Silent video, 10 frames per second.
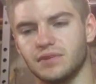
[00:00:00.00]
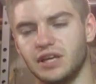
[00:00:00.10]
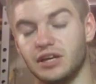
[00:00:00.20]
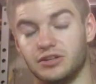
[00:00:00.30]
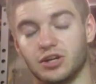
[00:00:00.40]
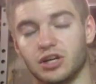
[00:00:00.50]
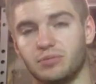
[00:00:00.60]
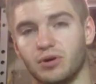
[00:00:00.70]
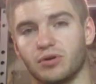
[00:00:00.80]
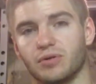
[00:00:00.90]
in a dirty
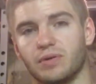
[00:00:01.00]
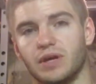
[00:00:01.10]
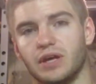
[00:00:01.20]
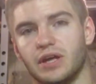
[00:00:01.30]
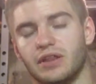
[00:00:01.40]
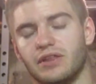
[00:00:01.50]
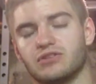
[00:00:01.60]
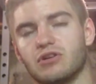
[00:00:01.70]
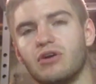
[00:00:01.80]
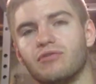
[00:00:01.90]
bulk, these
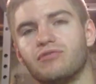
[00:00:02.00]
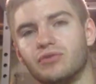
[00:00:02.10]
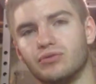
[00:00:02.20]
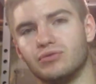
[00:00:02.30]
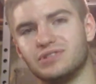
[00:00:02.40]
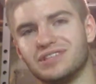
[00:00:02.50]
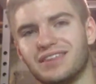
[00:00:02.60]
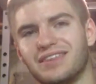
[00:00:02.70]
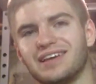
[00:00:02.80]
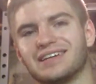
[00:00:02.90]
are all foods and
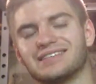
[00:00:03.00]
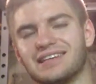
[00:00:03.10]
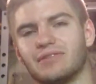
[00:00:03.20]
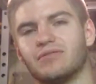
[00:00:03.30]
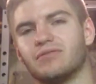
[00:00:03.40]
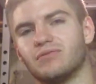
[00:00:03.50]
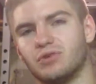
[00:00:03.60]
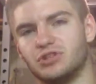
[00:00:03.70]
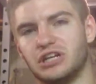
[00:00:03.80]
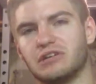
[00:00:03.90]
things that
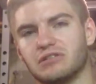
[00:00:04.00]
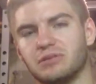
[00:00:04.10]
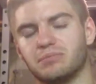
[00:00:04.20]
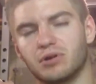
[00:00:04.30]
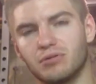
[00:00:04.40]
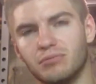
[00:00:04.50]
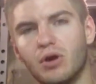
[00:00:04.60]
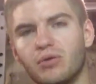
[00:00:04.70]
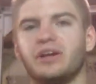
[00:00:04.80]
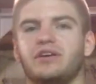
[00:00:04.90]
would generally
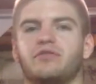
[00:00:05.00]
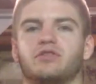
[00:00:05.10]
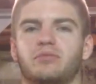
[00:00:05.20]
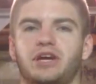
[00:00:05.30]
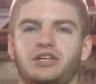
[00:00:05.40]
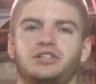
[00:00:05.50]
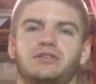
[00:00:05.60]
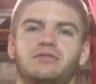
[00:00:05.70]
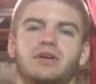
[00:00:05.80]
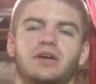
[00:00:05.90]
promote inflammation
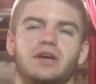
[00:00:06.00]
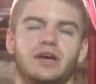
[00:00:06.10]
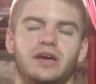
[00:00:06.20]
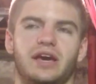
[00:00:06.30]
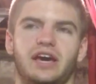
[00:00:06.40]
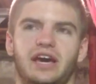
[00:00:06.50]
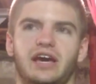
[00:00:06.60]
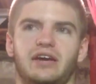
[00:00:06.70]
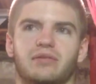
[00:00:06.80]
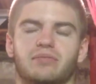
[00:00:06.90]

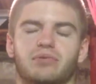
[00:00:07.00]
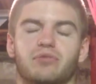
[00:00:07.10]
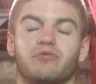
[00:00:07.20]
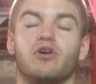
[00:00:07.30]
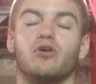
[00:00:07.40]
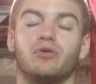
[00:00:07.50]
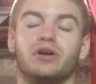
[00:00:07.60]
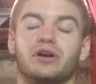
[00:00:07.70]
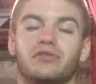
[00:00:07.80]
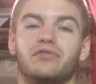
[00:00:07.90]
and promote
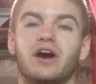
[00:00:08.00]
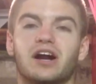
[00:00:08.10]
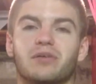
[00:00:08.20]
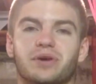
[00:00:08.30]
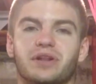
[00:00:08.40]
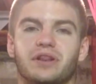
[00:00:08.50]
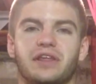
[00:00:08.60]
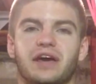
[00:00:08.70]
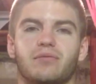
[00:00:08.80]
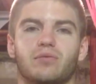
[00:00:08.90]
an environment
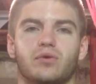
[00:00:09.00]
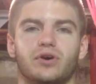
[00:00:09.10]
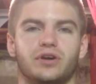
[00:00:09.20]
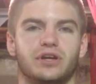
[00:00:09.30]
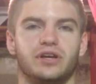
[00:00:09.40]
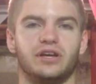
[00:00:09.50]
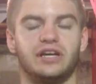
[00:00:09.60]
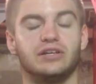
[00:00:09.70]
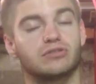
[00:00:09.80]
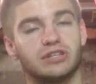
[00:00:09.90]
that would
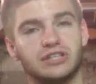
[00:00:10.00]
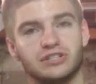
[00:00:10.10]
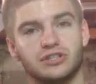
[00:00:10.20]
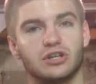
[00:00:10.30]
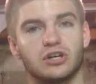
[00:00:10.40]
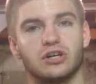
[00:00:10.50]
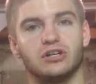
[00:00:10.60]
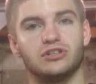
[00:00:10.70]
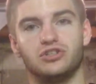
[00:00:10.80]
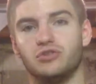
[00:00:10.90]
increase your
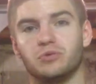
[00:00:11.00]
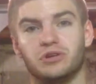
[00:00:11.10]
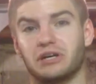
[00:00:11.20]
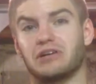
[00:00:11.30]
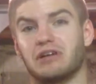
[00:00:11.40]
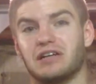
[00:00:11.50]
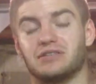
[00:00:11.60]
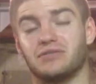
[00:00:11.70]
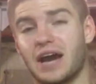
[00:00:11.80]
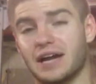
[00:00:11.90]
tumor necrotizing
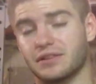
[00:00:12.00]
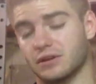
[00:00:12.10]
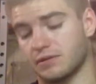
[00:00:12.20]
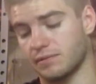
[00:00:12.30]
factor